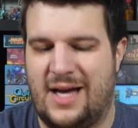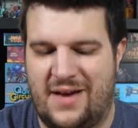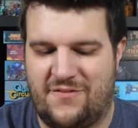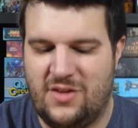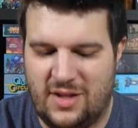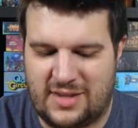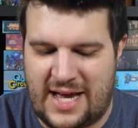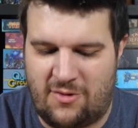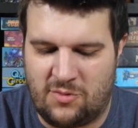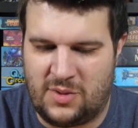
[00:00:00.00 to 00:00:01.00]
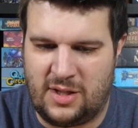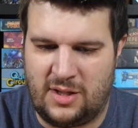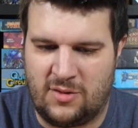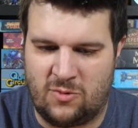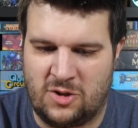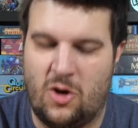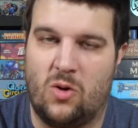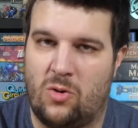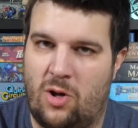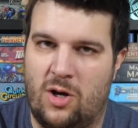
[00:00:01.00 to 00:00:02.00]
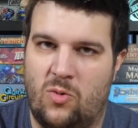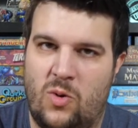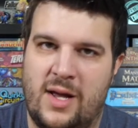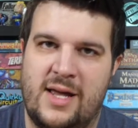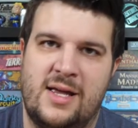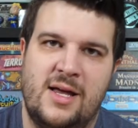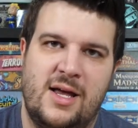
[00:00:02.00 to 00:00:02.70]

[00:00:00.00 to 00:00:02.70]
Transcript: I feel like that would go a long way.